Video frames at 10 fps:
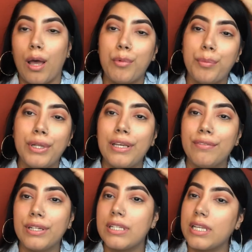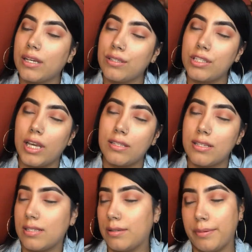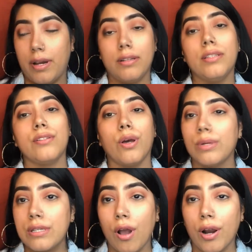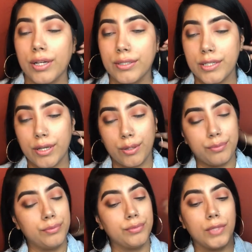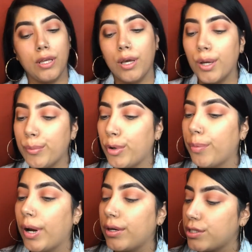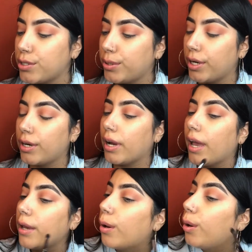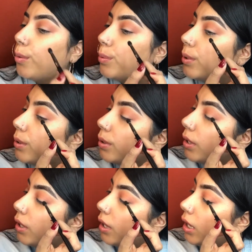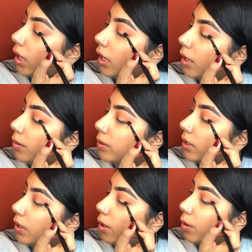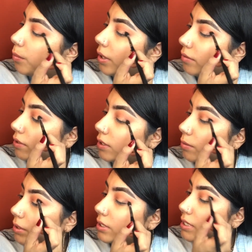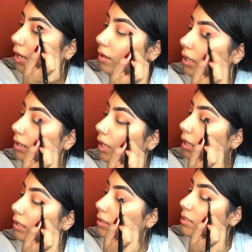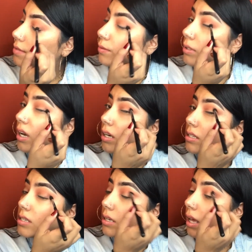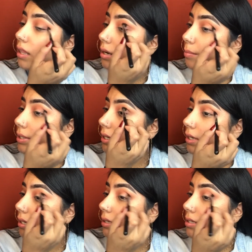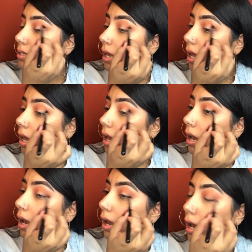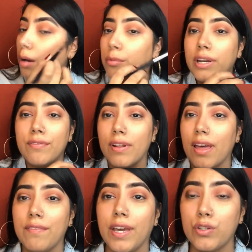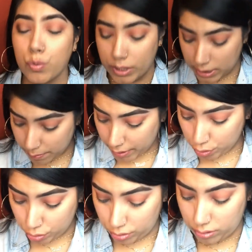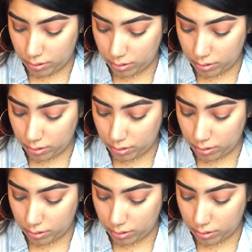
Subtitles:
I'm a believer in second chances, and apparently so is Cardi. So more power to her. I really hope everything works out and that this fool got it together, because I'm waiting for that VH1 special